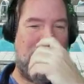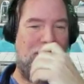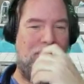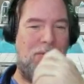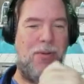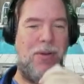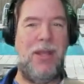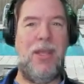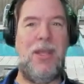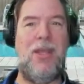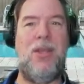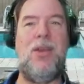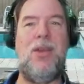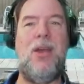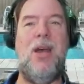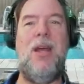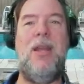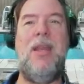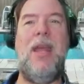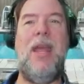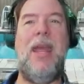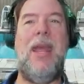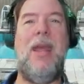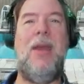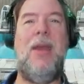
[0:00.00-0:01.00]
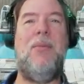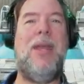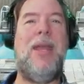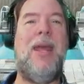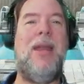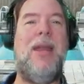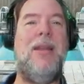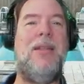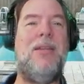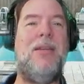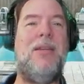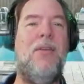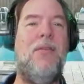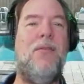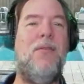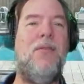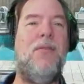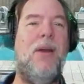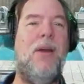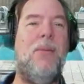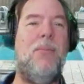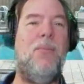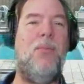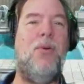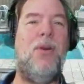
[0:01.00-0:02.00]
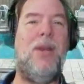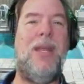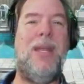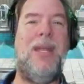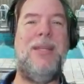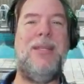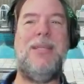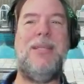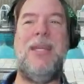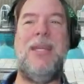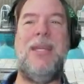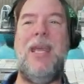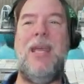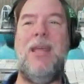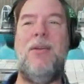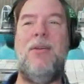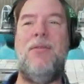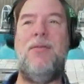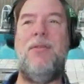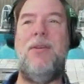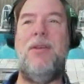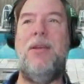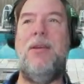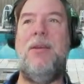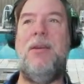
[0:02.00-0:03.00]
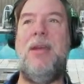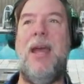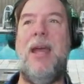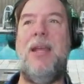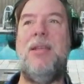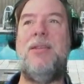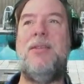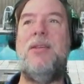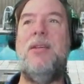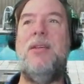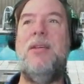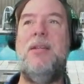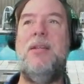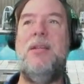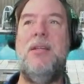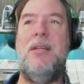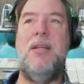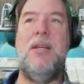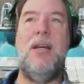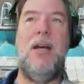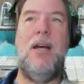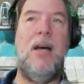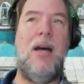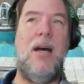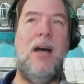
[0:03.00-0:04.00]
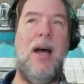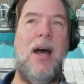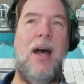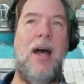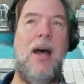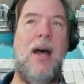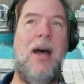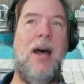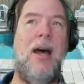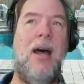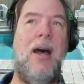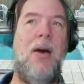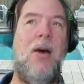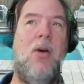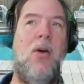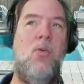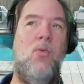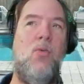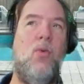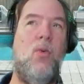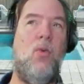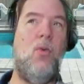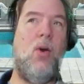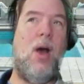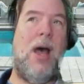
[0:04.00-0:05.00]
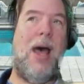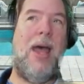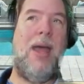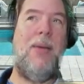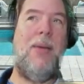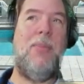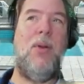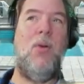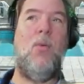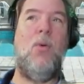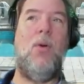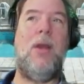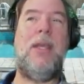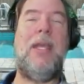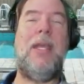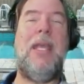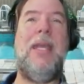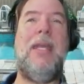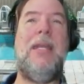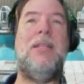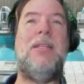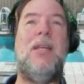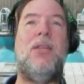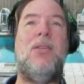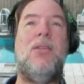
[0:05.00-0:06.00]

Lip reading: really good, and we had a ton of fun putting it together for you guys. I've been working in test